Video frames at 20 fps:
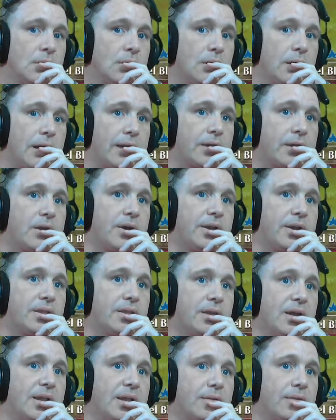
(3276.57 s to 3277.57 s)
I could have
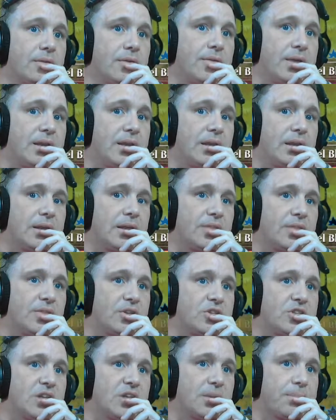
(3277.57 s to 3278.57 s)
done it so they didn't get the
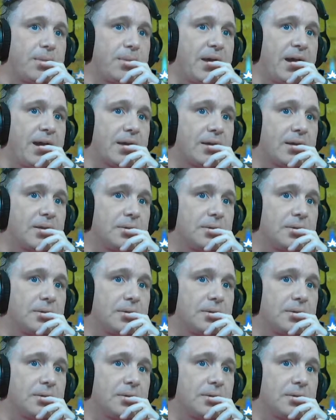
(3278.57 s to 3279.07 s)
chick back.